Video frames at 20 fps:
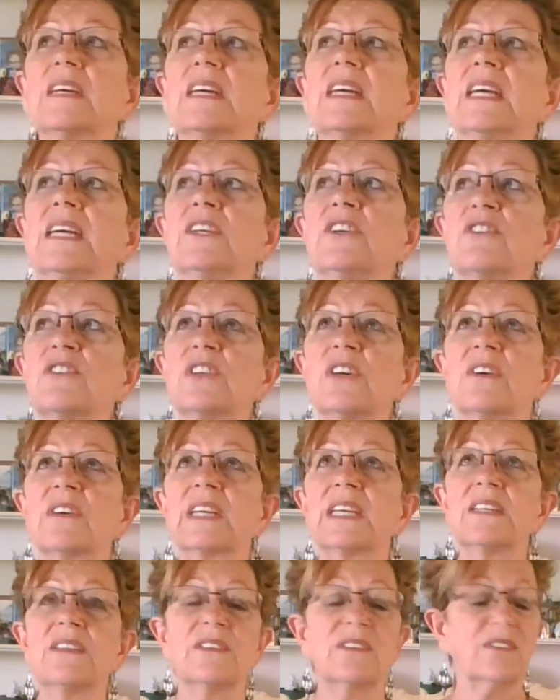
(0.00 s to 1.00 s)
and you're
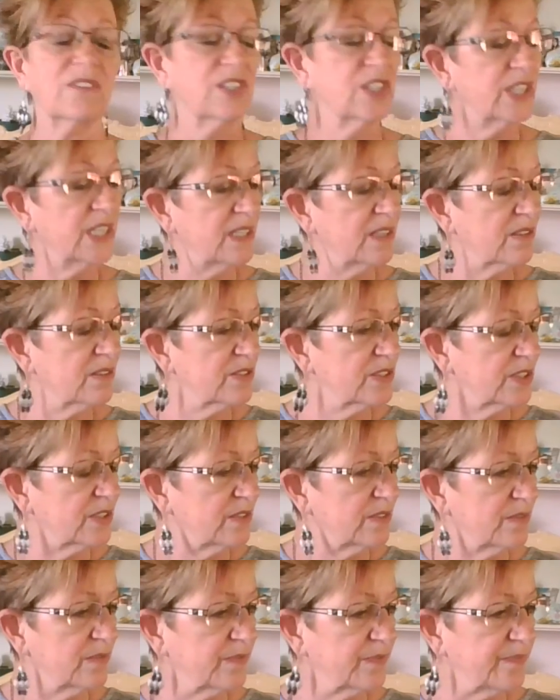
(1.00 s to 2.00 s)
talking to her. She hears you,